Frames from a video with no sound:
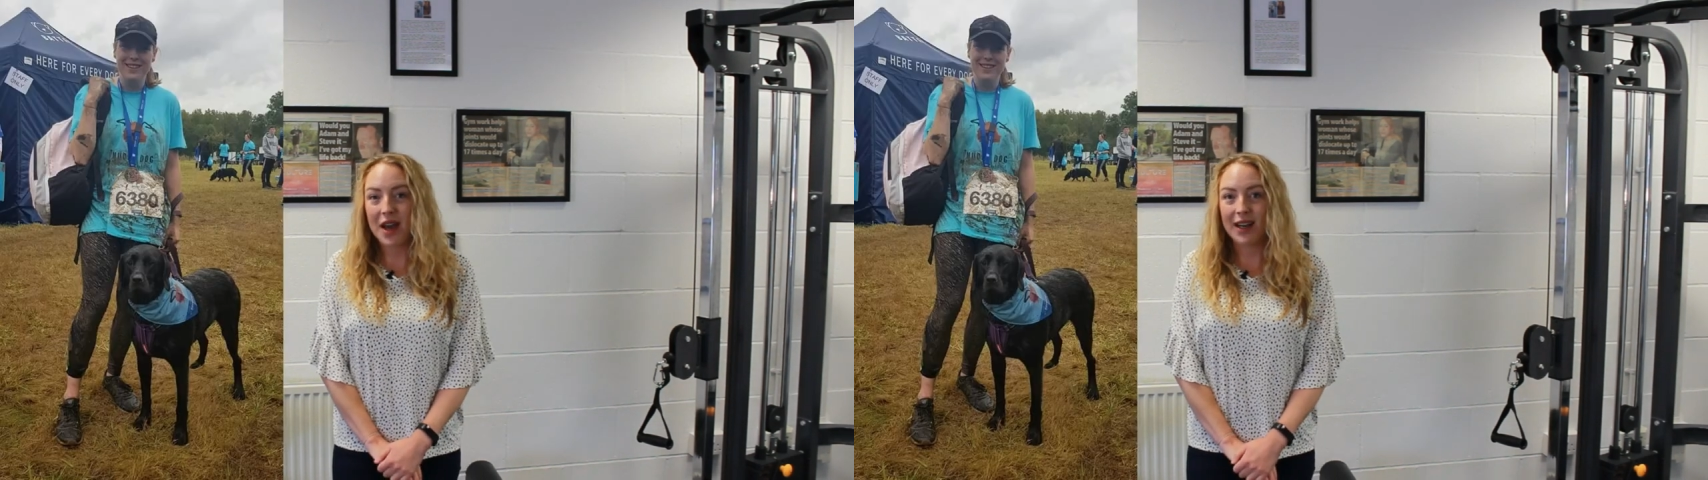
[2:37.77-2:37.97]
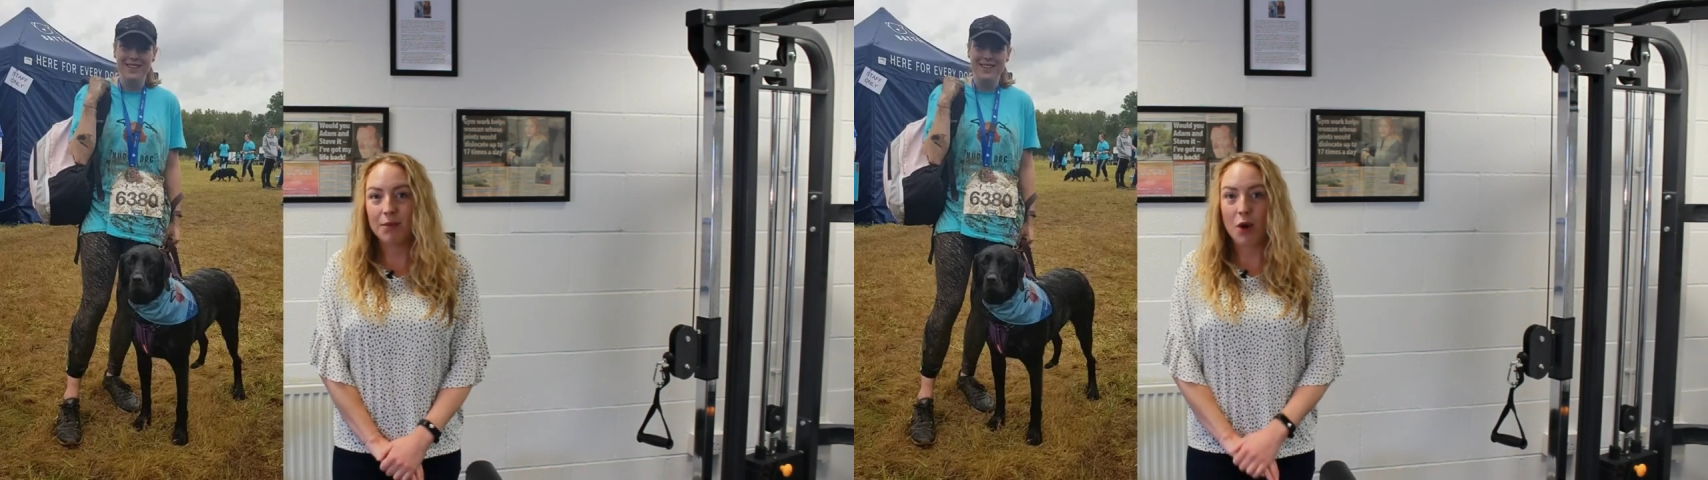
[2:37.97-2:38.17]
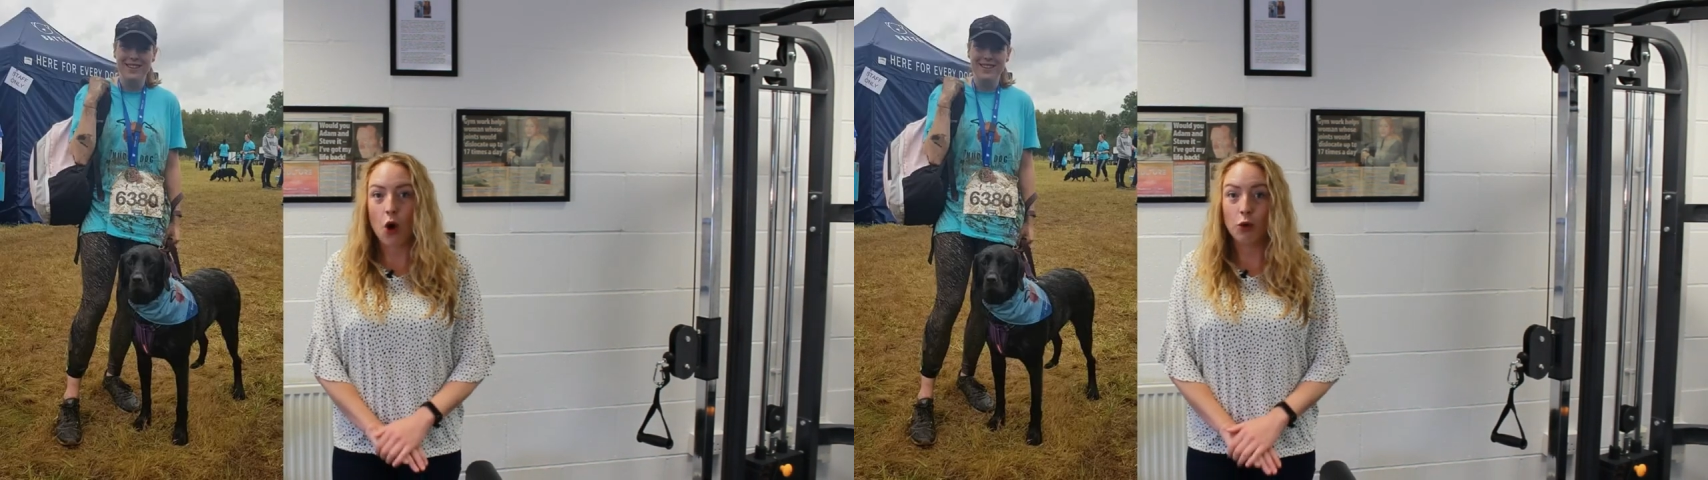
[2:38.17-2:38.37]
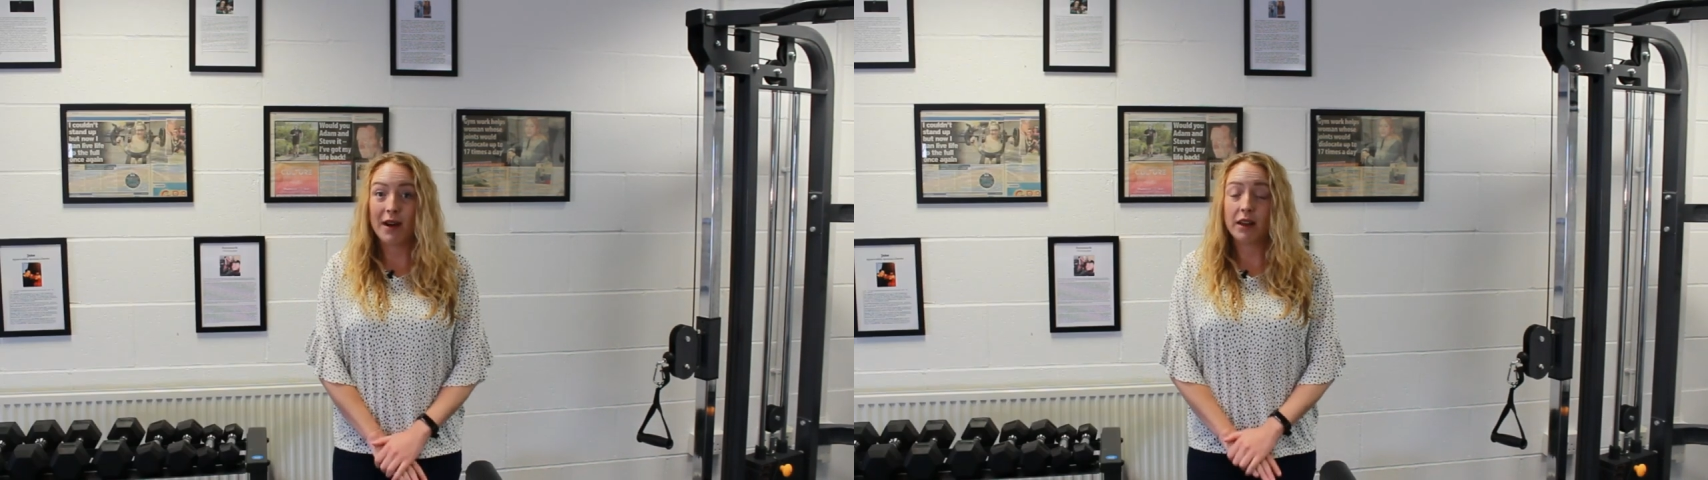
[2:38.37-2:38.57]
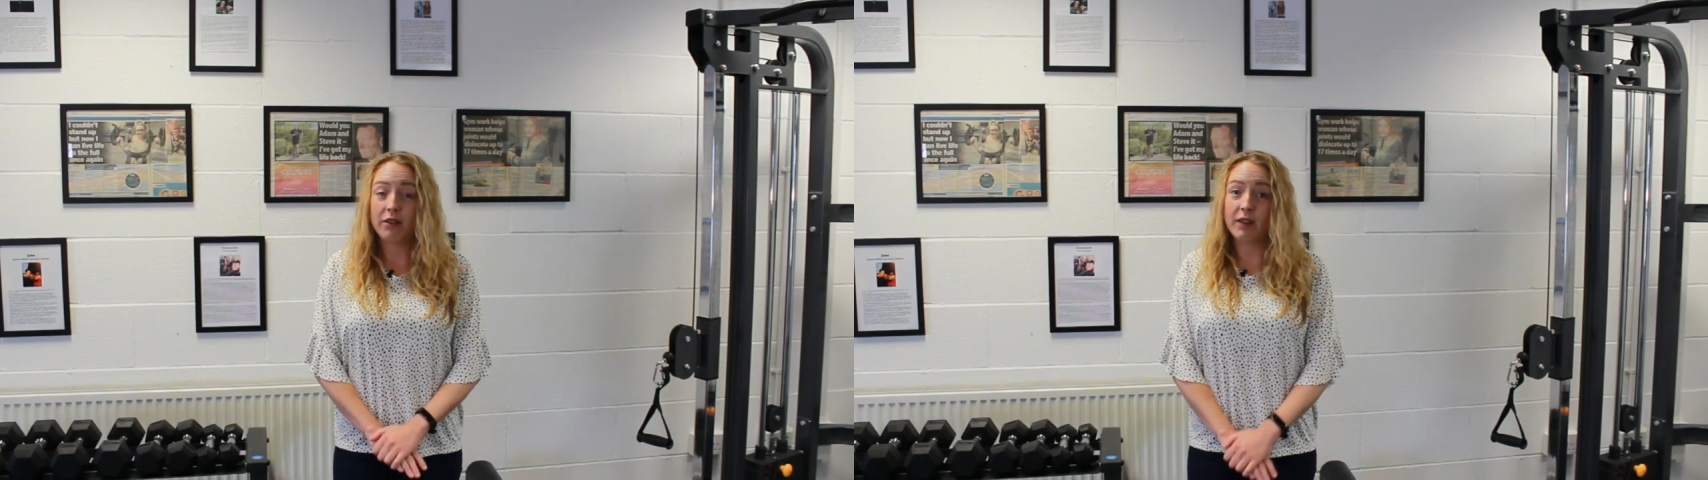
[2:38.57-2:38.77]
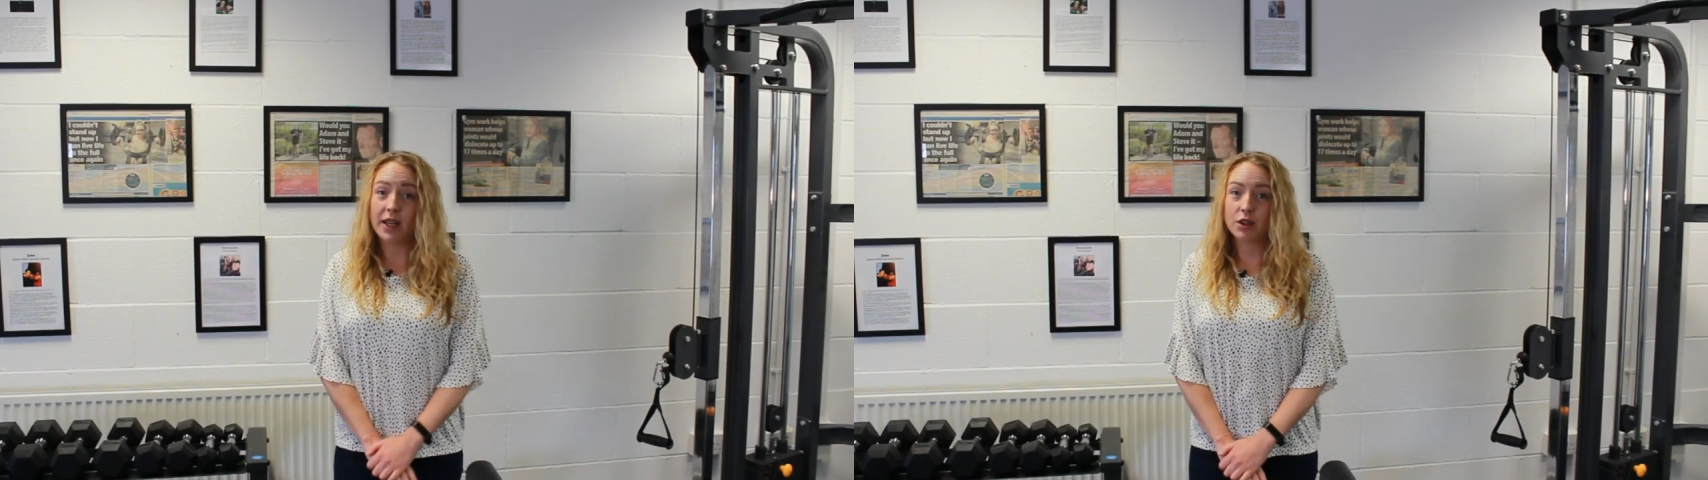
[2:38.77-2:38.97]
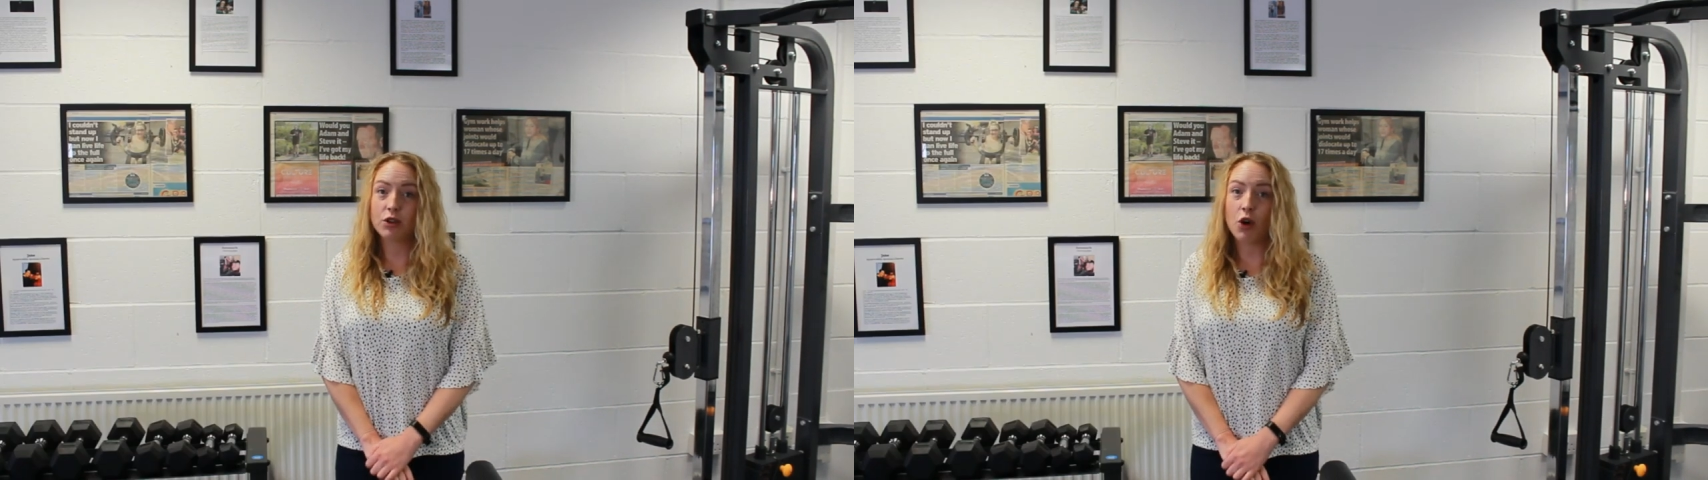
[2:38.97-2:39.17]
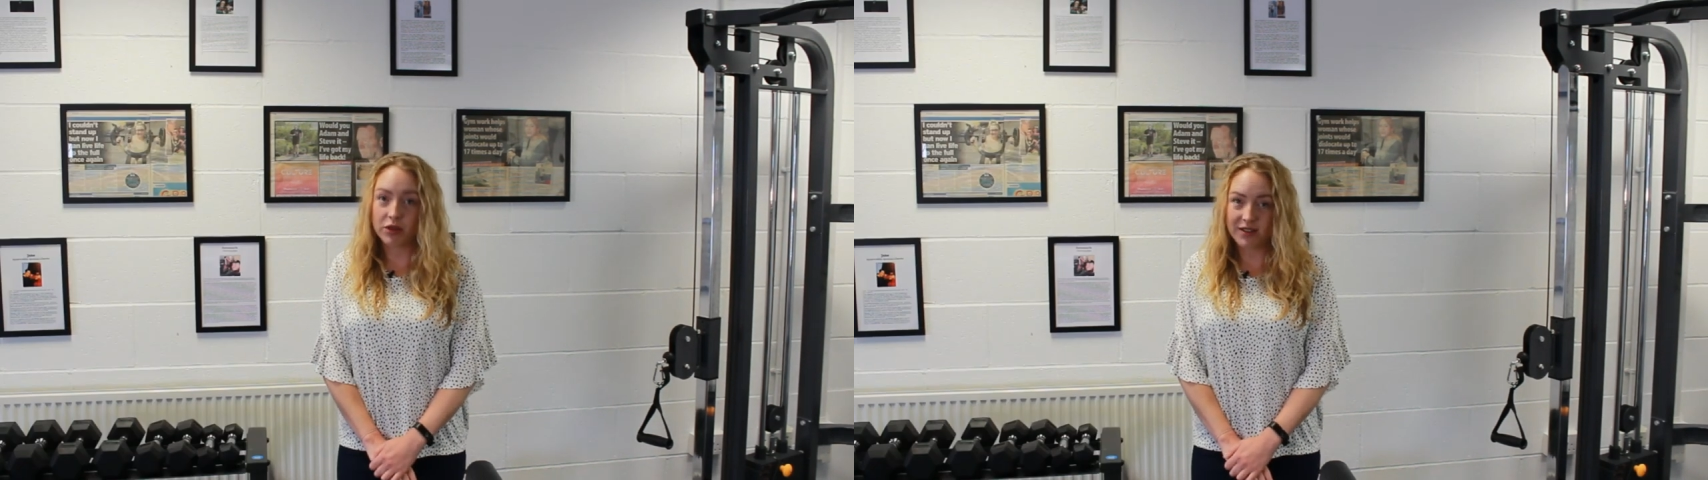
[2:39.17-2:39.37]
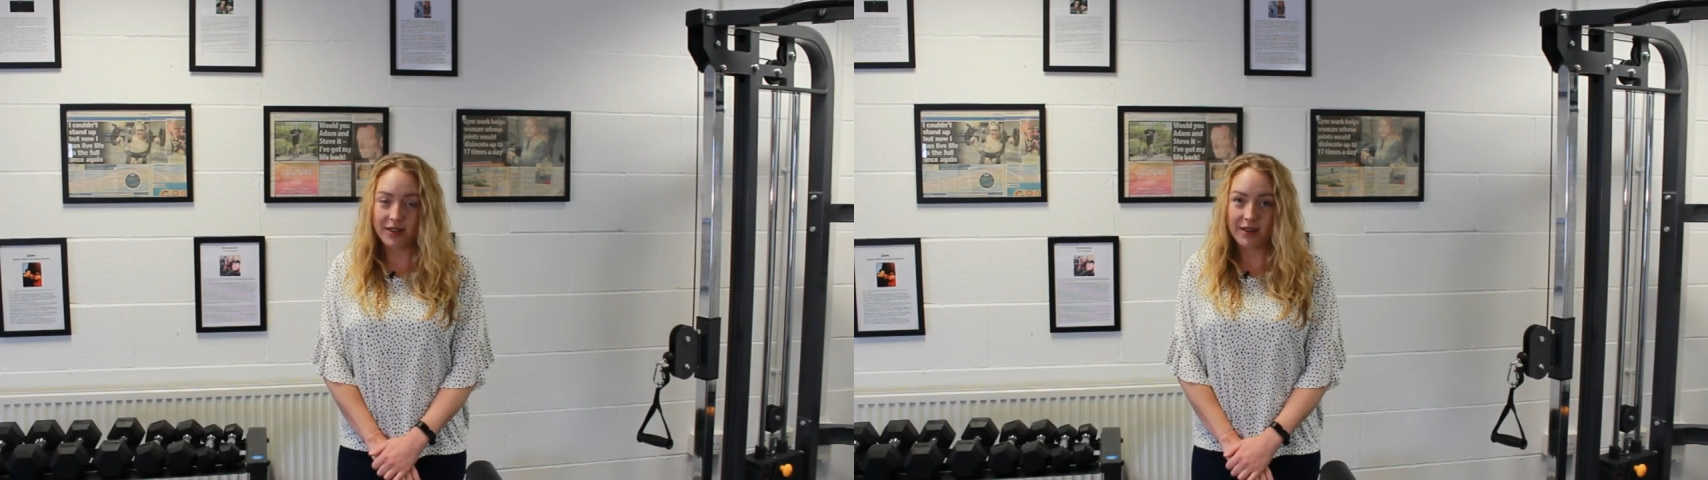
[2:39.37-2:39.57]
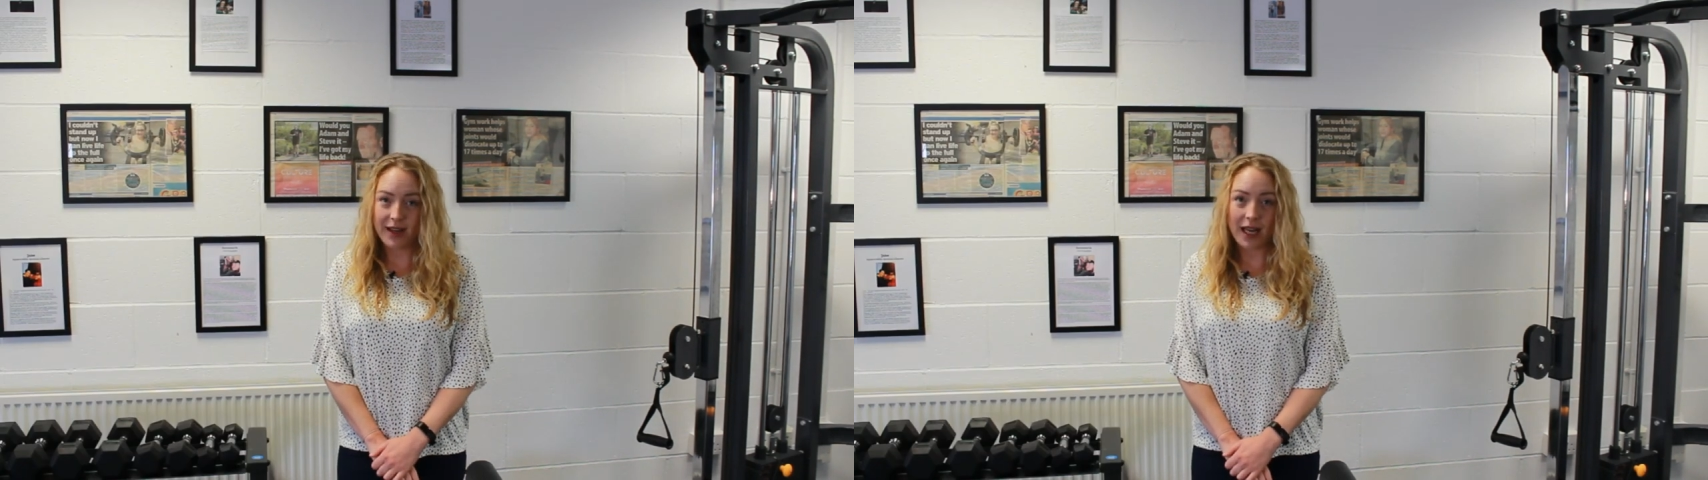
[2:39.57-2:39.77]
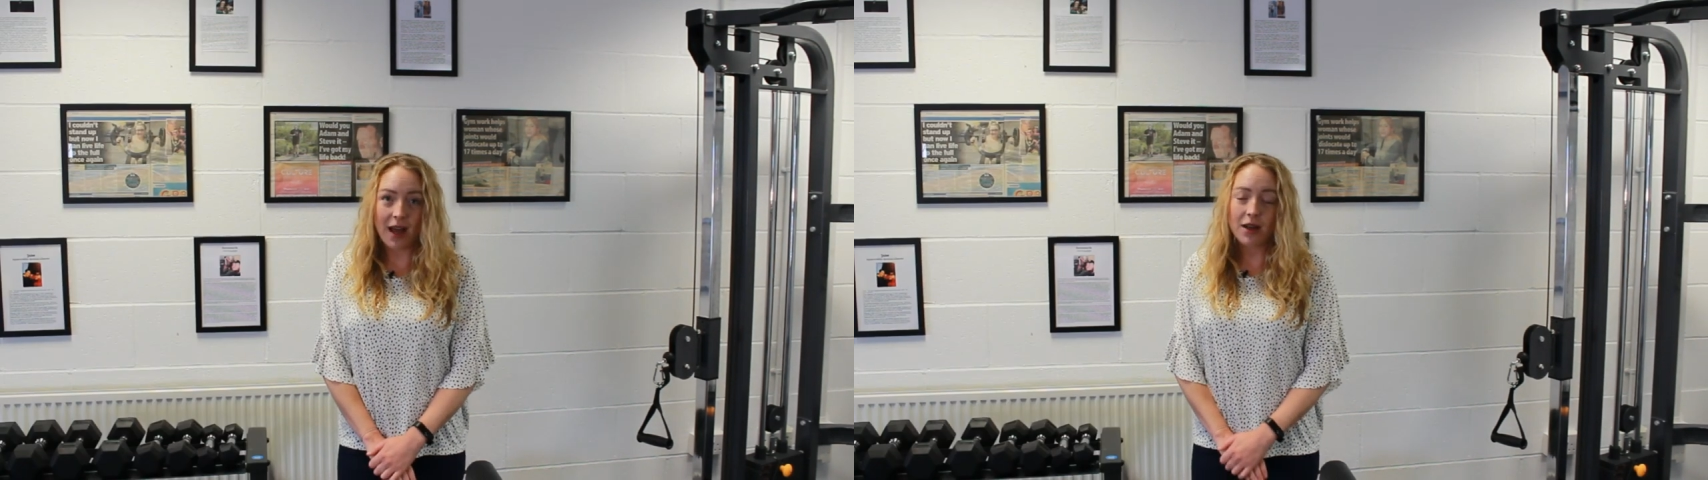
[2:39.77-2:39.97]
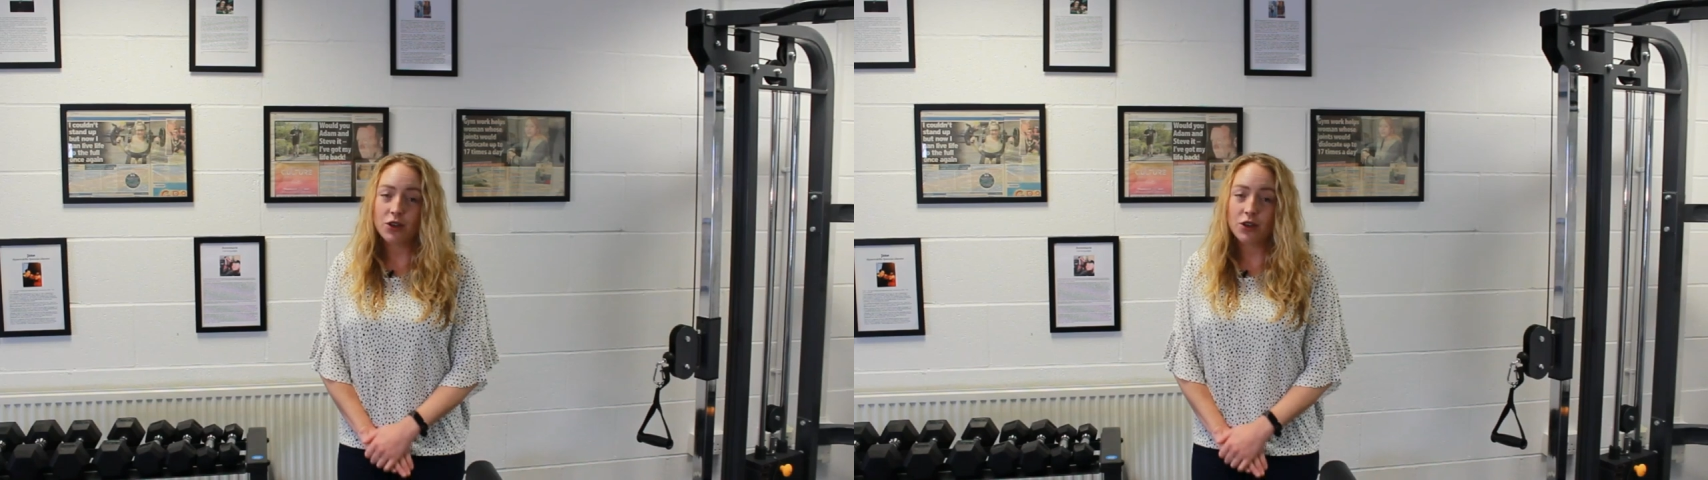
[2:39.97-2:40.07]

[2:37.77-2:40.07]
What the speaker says: and I'm on my feet constantly.